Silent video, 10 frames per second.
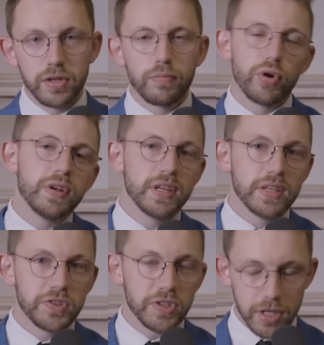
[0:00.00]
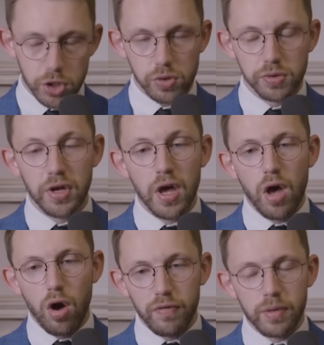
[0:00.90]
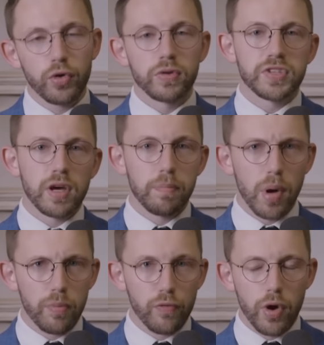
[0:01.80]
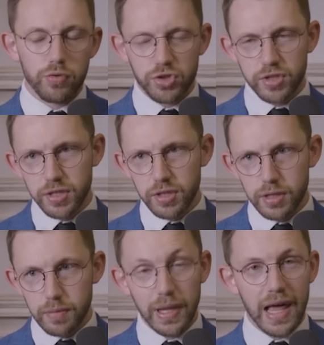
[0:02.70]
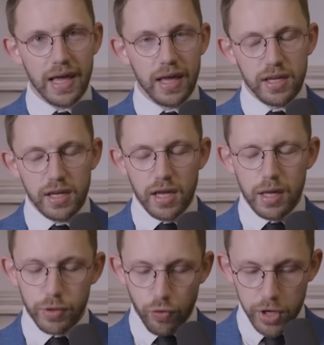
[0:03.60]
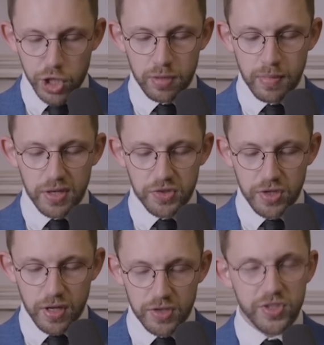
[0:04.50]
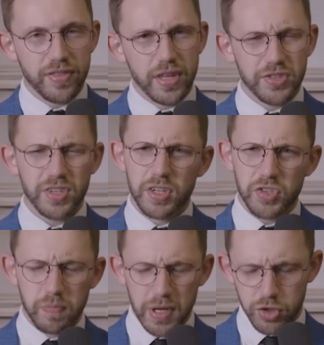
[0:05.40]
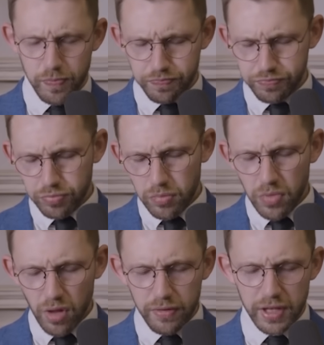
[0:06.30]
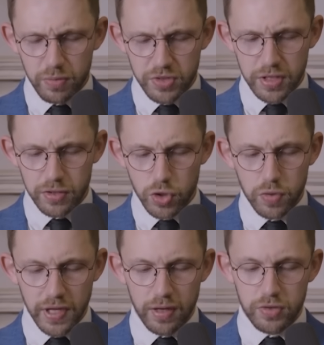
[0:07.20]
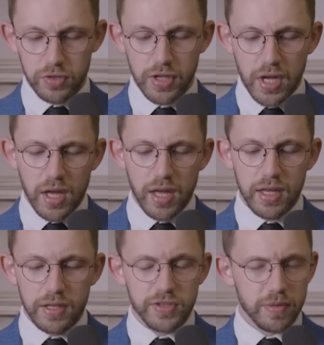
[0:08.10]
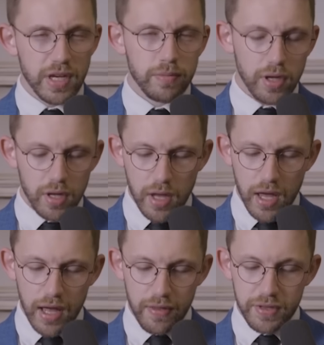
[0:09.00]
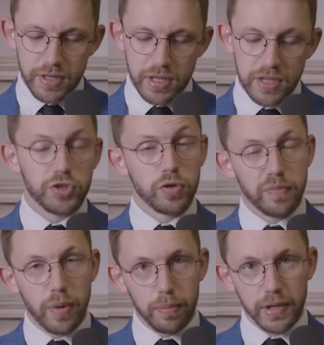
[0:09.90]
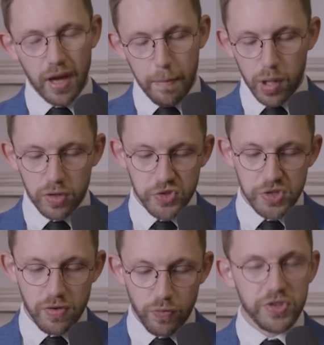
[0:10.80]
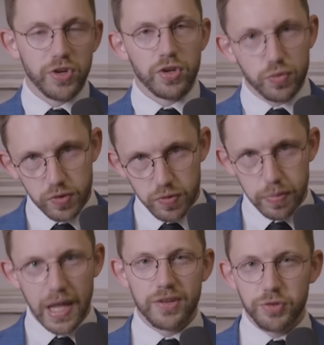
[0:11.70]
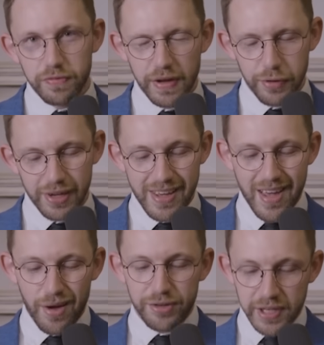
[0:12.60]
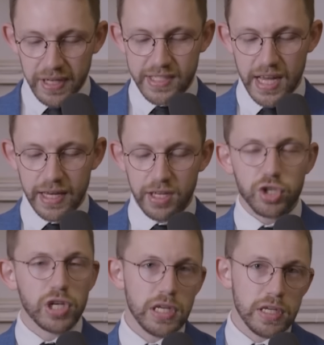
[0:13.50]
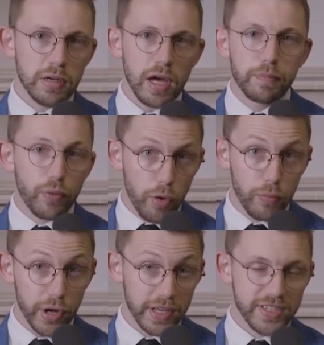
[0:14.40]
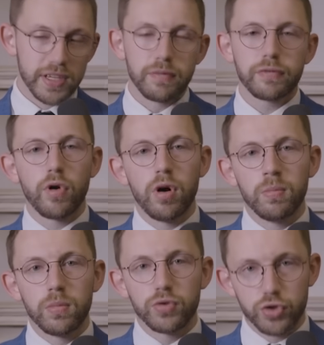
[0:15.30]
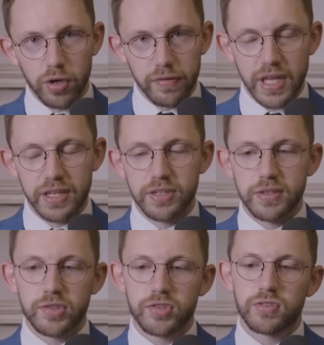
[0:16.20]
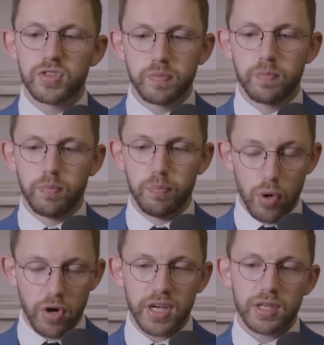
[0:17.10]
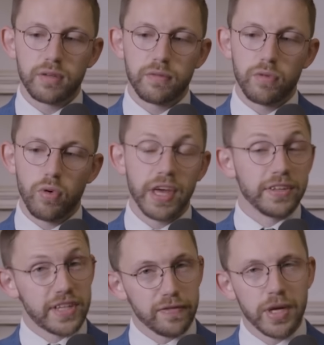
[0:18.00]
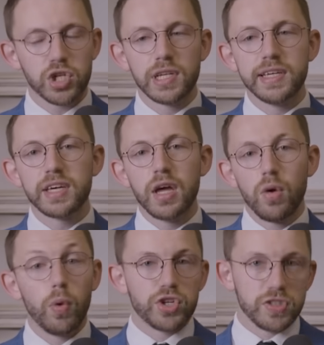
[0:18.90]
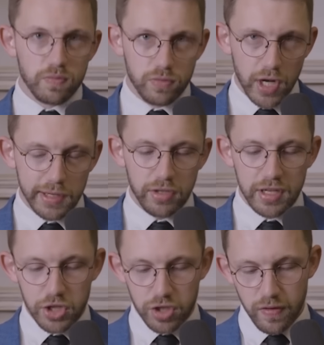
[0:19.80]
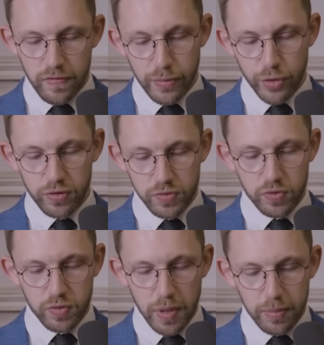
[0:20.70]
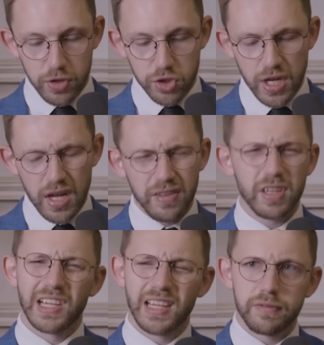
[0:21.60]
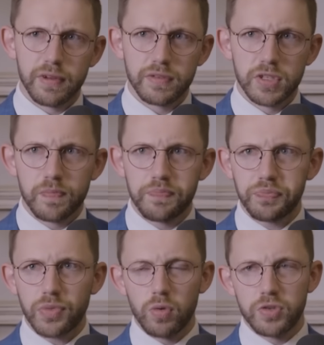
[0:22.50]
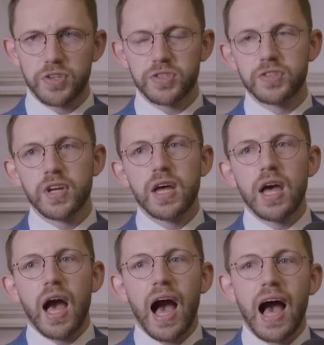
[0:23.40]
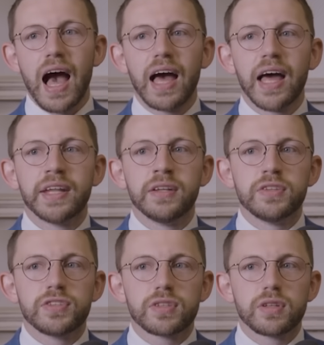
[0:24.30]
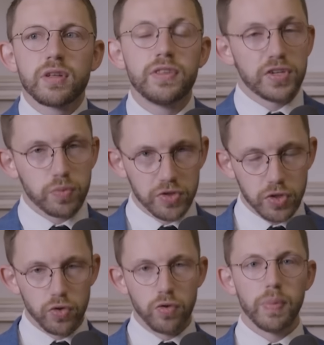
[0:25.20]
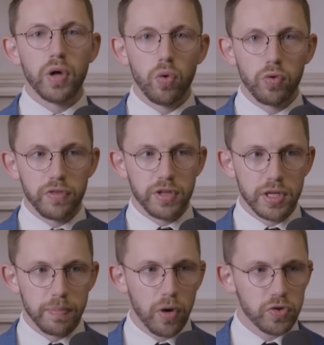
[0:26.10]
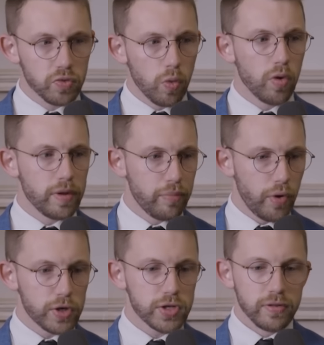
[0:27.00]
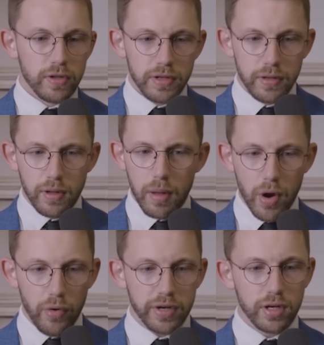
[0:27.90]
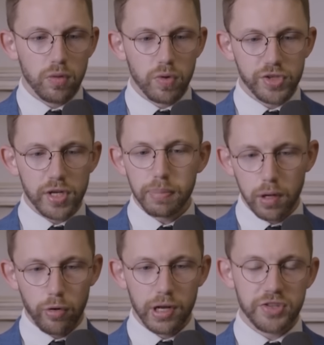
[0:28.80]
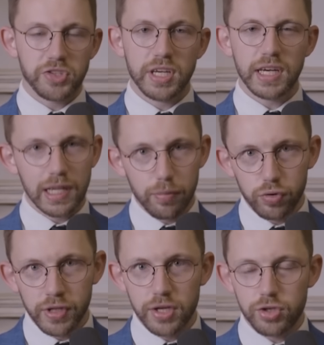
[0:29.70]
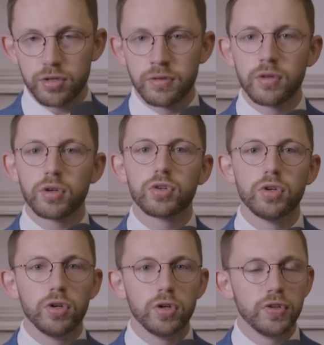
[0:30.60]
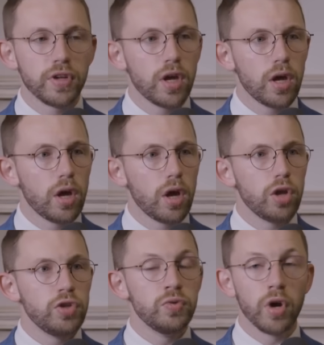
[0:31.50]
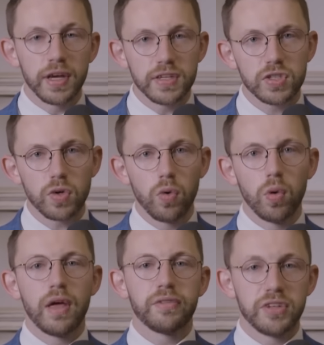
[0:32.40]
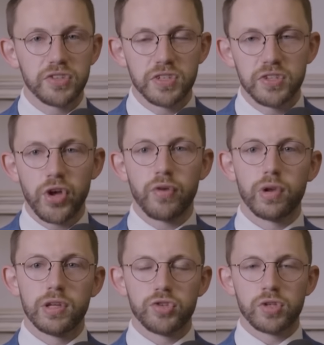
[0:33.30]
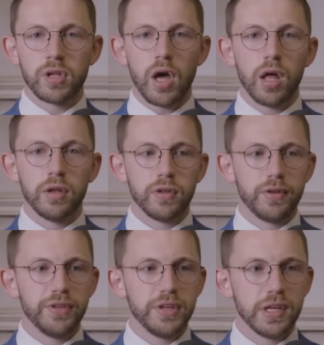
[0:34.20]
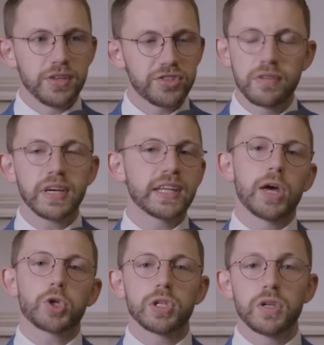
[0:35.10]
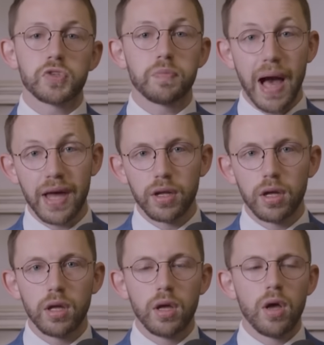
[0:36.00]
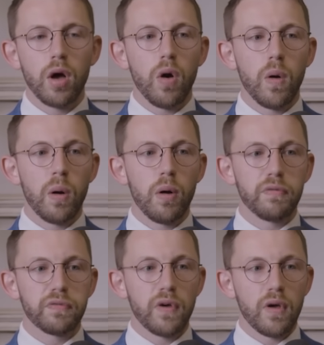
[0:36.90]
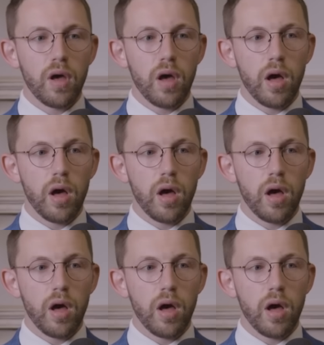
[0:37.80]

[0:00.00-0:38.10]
is that Britain is a nation of immigrants. Now, Barbara Roach, the Blair immigration minister, said this in a speech, I think it was in 2000, in September, at the Institute for Public Policy Research, which was Blair's sort of favourite think tank, and she had appropriated it from John F. Kennedy's book for the Anti-Defamation League, which is titled A Nation of Immigrants, which was published, I think in the late 50s or the 60s. And this was to build the post-war impression that America was a pluralistic, liberal nation that could unite all ethnicities and religion under the civic nationalist banner of